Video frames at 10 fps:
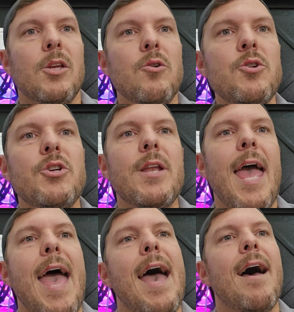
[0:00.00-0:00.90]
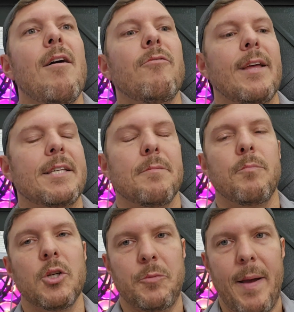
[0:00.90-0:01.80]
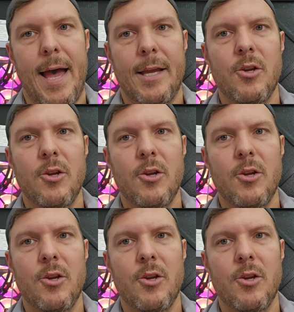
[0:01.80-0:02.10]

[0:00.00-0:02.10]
You should have like some pushback.